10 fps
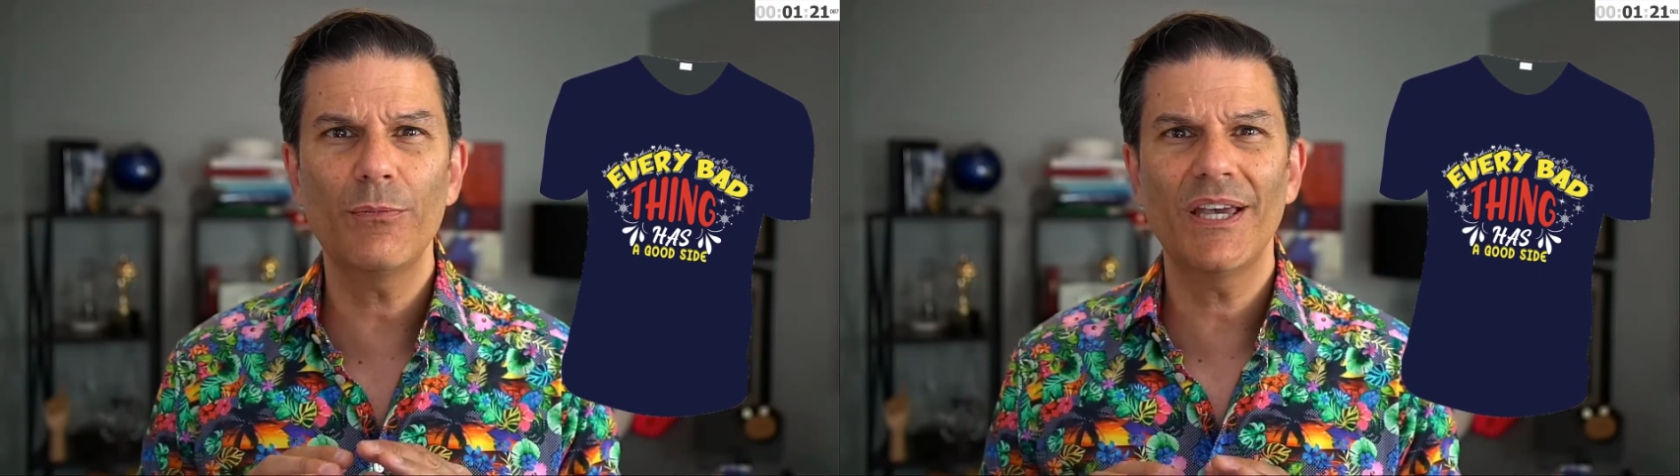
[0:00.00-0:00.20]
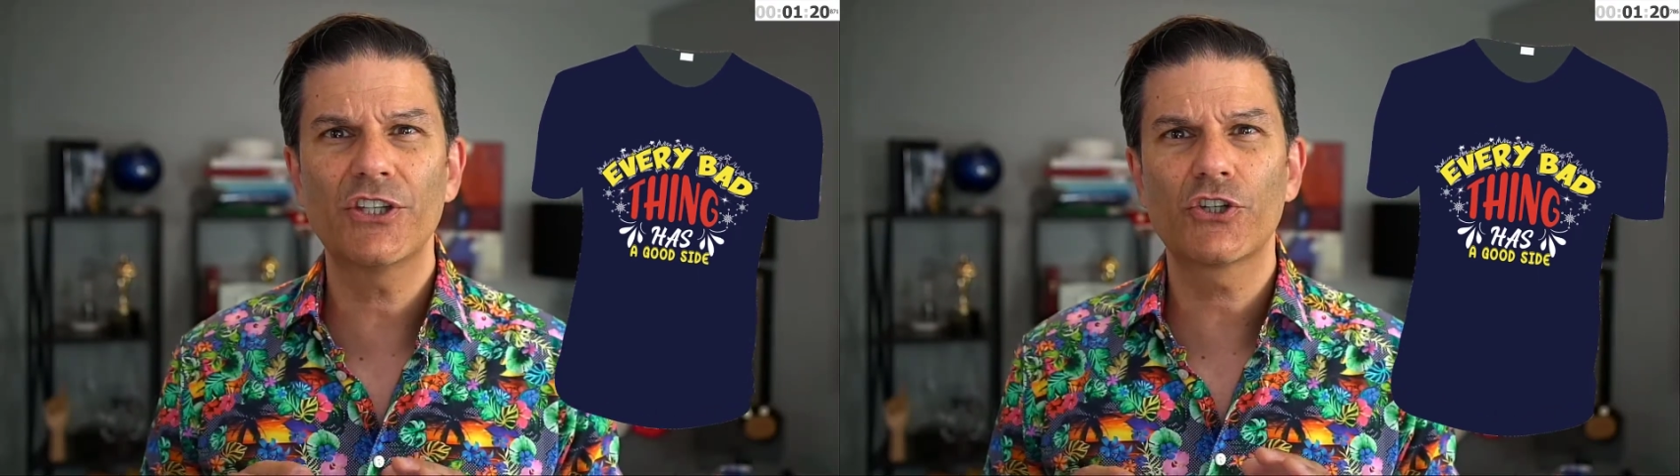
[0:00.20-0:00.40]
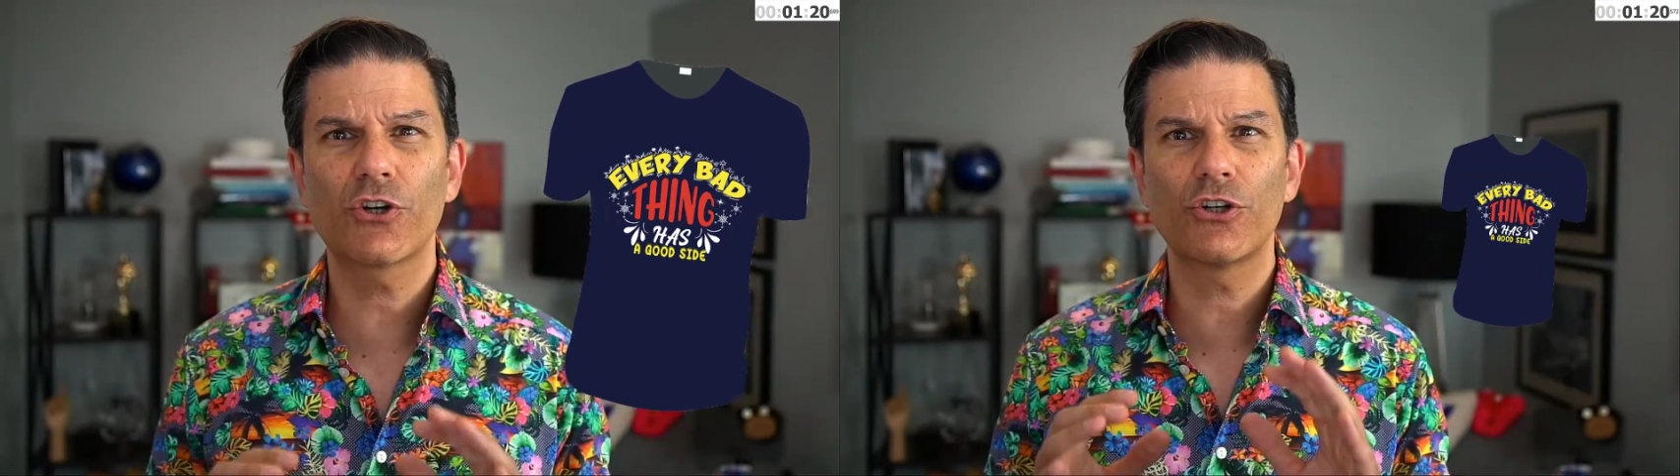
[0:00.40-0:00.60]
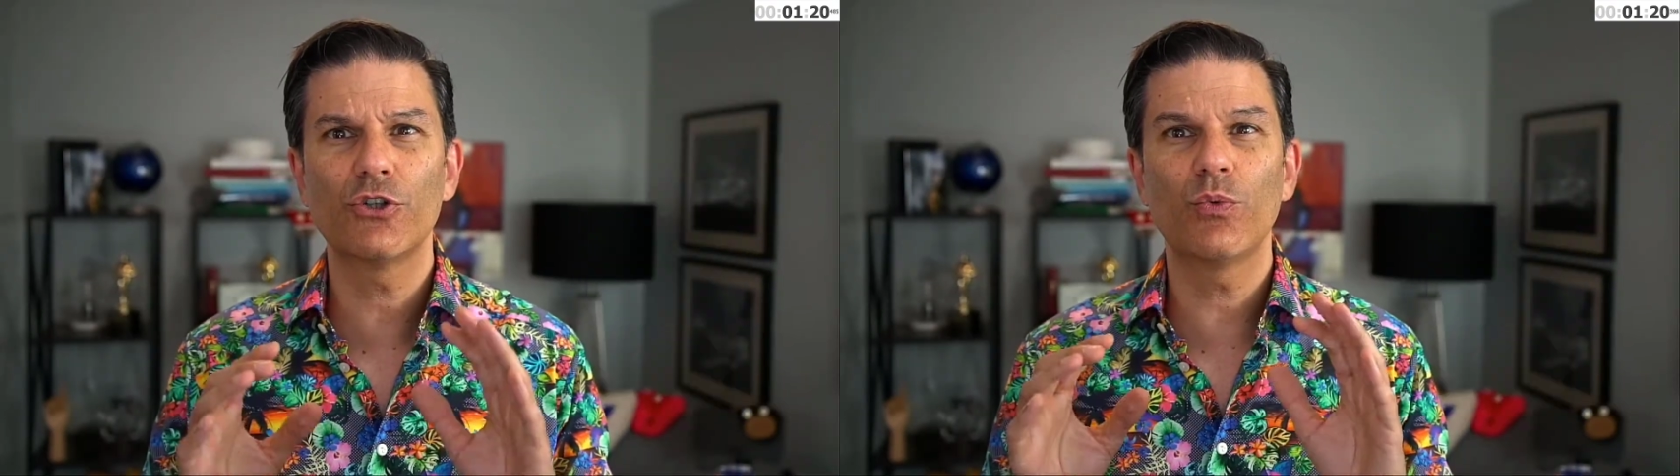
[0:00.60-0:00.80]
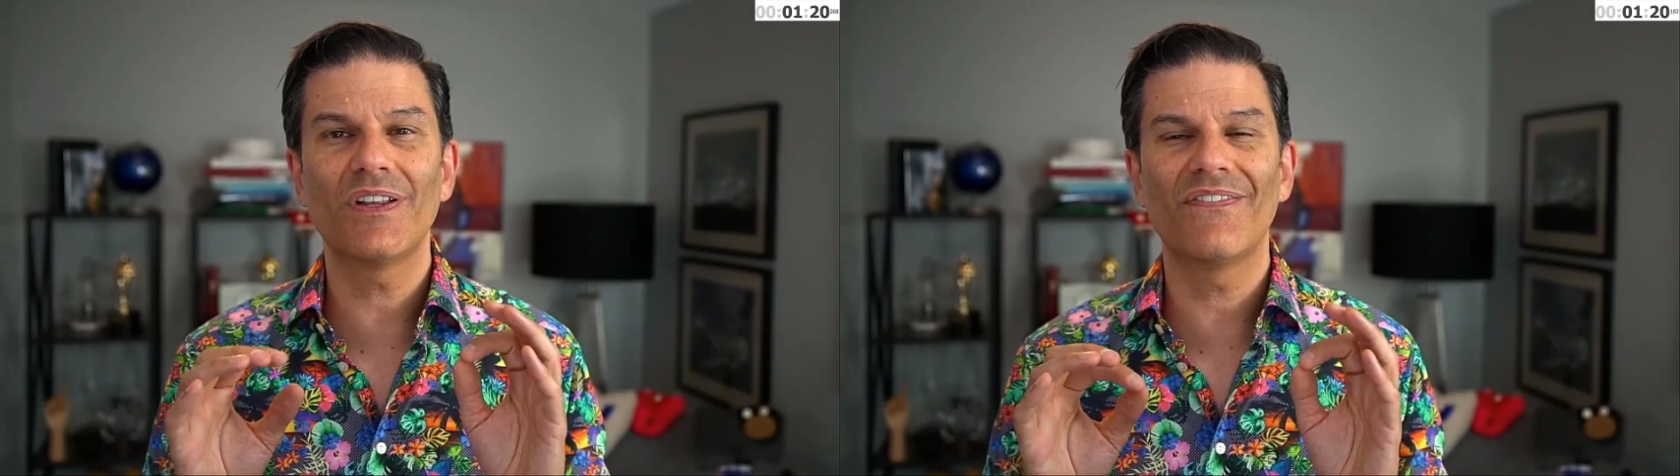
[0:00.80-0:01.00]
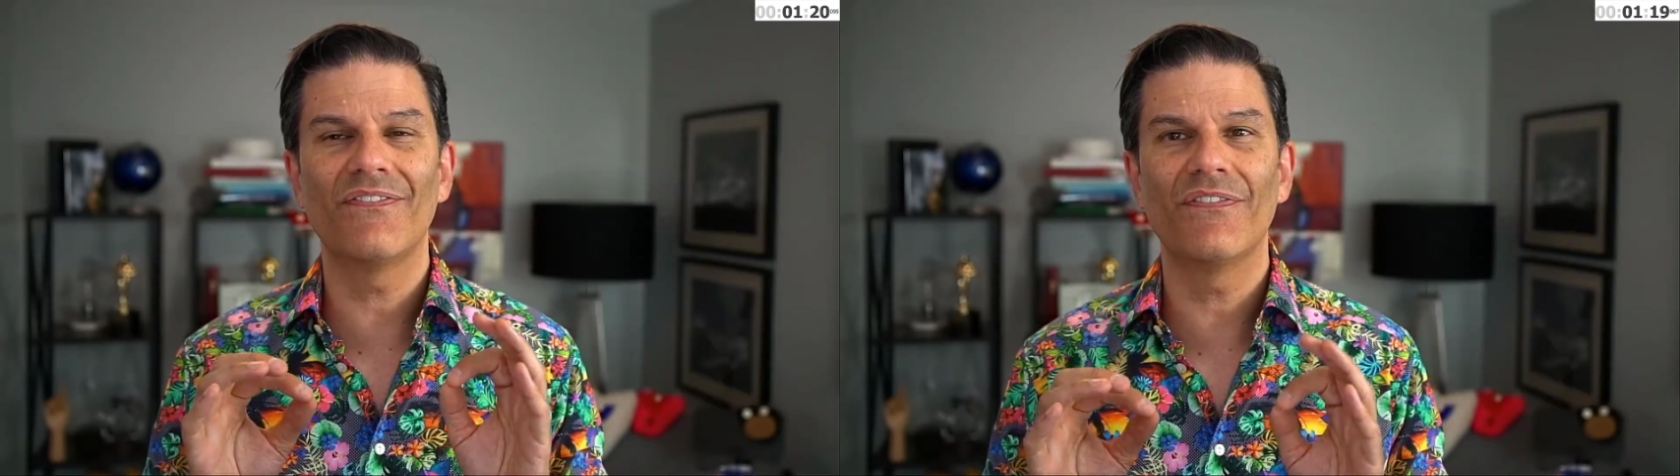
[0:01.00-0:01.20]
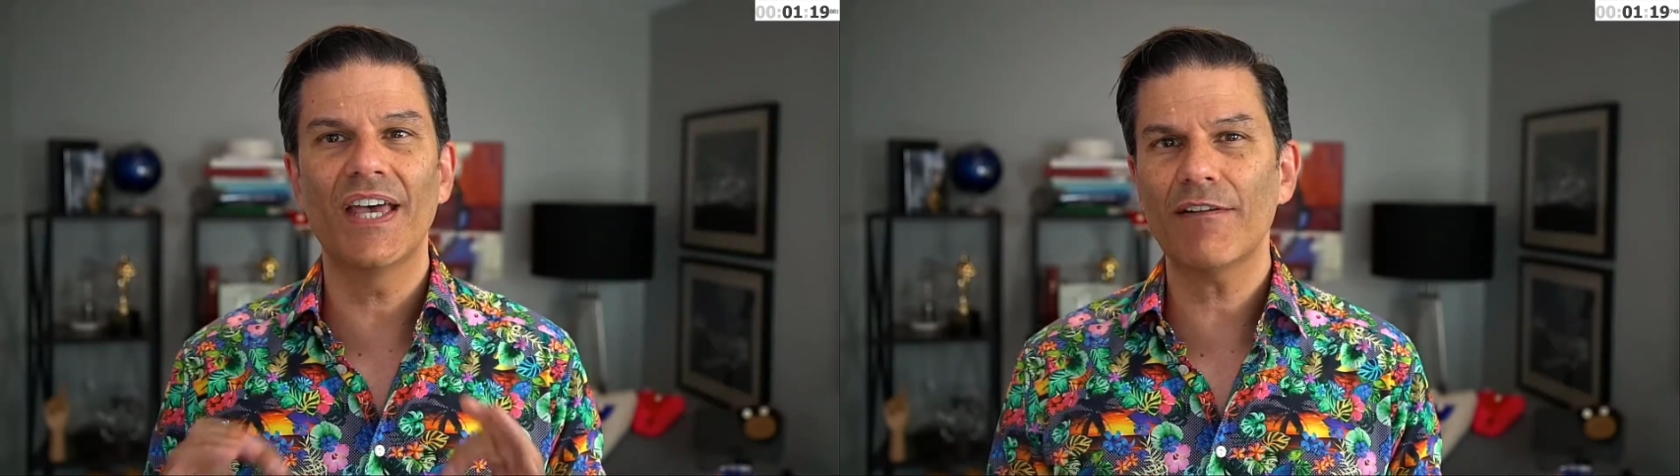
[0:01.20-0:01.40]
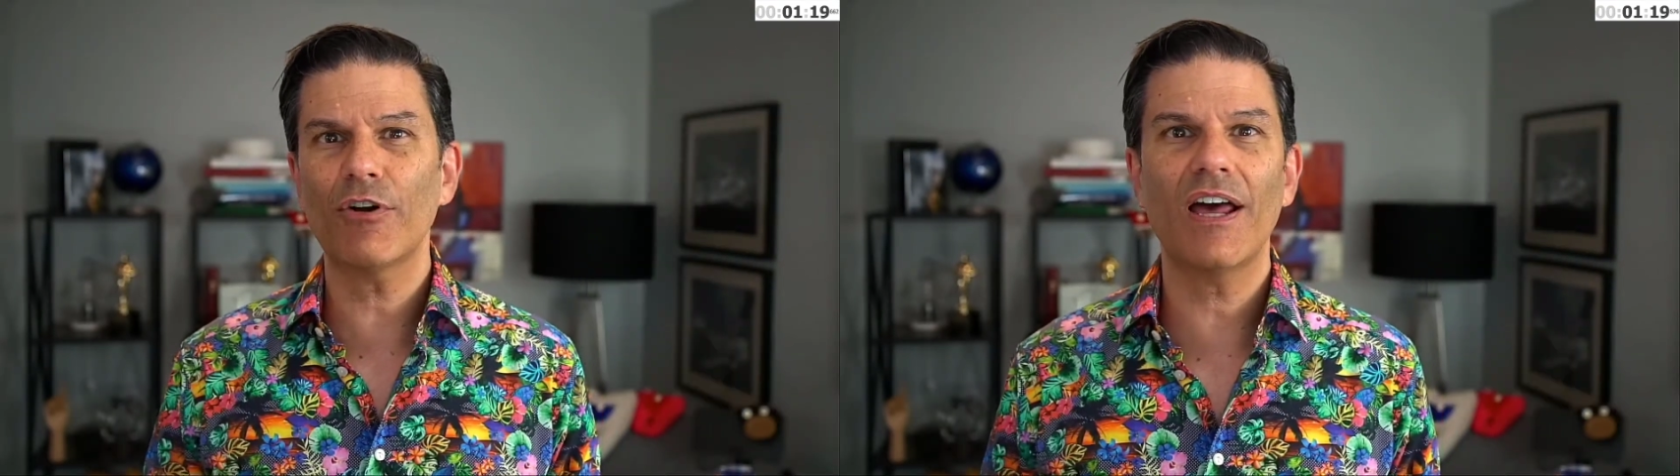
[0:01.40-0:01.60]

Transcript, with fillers: make sure you will never